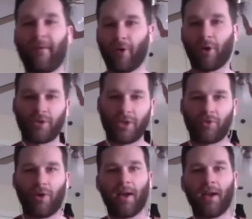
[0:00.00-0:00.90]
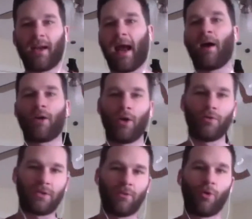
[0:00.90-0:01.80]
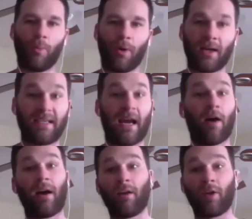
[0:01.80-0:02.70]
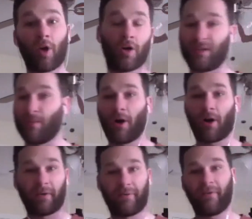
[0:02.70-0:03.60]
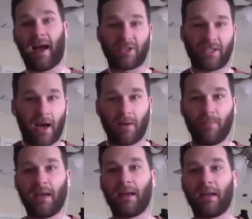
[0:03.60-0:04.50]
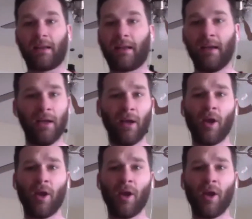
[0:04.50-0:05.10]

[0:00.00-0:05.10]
frequency trading and algos and robots and how it can cause the market to flash down immediately.